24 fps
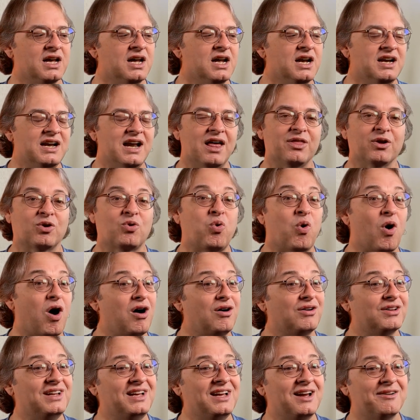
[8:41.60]
Now, the
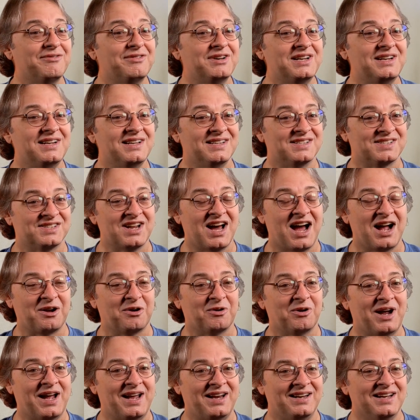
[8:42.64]
quality of it is not
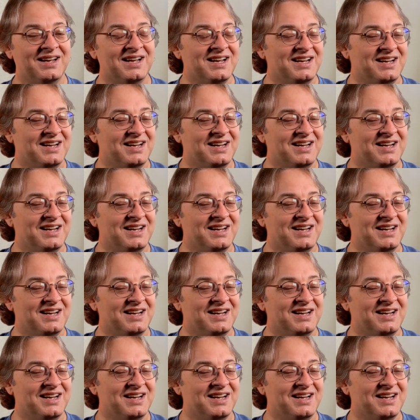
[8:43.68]
great.